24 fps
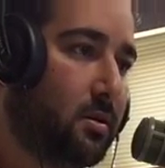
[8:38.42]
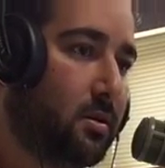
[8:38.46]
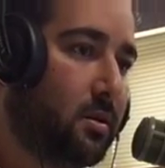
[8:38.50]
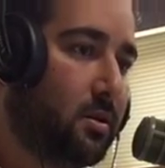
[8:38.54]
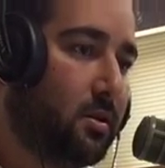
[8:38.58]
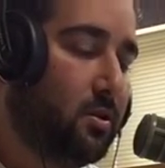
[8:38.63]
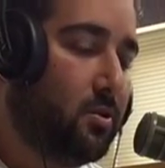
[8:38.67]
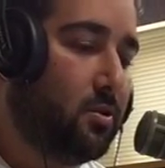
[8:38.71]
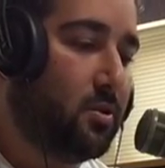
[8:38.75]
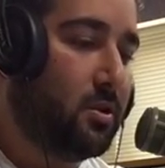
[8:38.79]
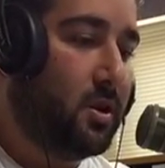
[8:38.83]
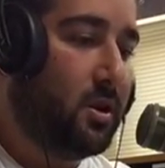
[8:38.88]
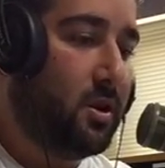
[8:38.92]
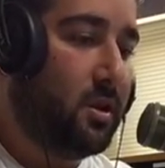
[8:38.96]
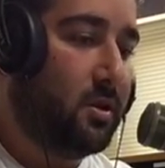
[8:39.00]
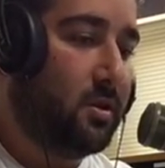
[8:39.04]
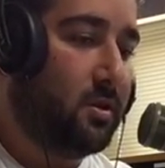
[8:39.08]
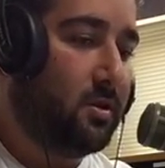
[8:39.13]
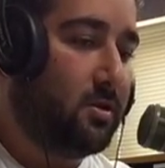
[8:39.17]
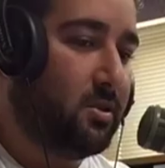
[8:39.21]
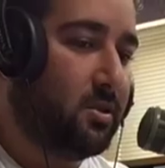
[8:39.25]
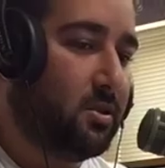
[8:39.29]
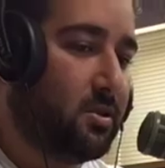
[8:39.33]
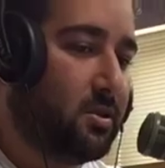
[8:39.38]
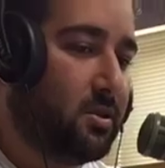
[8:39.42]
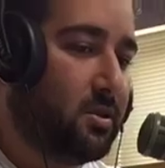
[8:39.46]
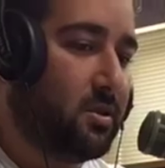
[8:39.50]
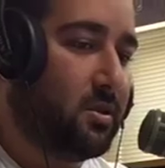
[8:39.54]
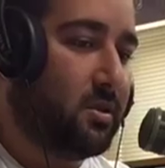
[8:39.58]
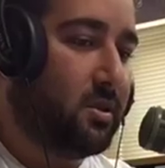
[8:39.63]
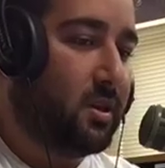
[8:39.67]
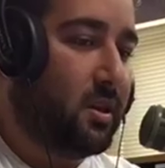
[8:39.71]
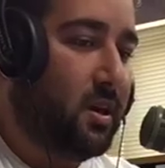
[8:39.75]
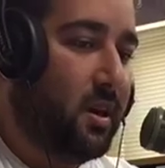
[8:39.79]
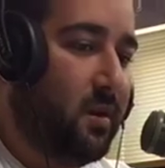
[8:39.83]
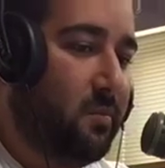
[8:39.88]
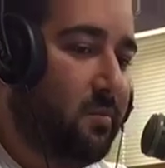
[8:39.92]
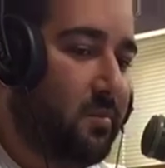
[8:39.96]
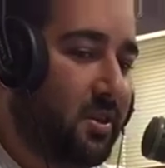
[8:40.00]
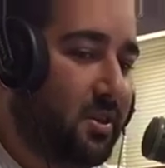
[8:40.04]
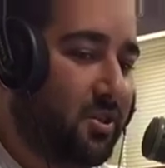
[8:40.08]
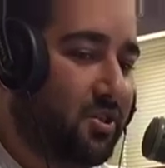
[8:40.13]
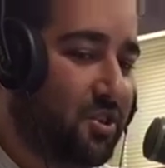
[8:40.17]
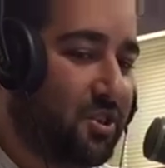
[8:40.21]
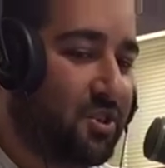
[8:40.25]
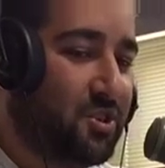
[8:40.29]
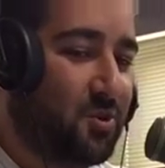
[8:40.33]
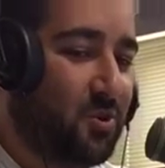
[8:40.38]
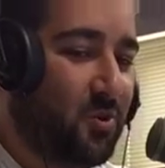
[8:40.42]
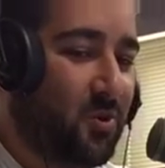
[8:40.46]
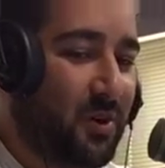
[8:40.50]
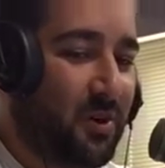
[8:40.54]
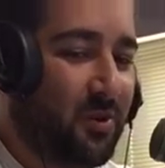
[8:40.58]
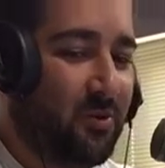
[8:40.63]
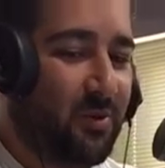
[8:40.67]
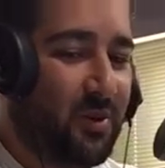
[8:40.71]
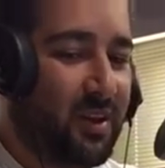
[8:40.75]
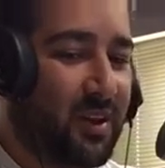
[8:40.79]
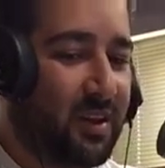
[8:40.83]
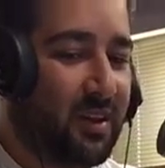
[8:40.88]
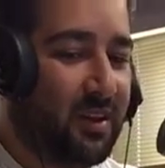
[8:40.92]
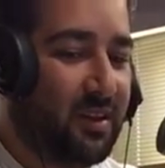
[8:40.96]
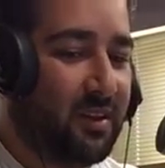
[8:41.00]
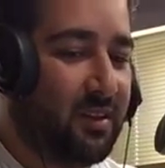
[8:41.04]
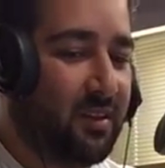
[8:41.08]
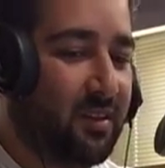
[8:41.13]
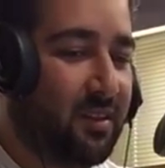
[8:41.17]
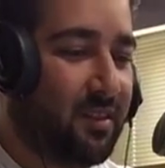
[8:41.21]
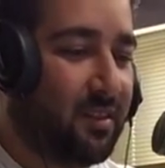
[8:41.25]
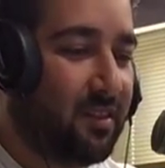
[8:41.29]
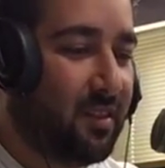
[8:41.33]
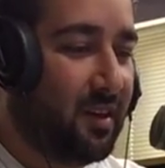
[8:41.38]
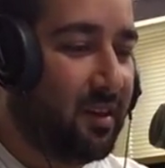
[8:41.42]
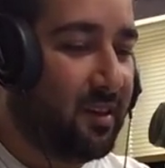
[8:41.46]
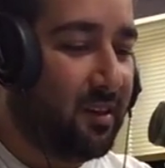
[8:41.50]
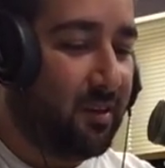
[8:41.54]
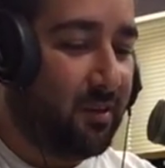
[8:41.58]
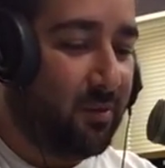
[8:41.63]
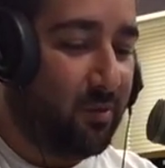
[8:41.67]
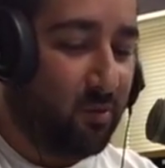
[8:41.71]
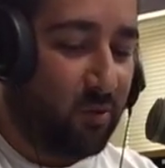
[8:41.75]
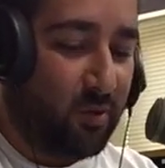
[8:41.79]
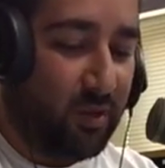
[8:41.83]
It can't be just a one way thing.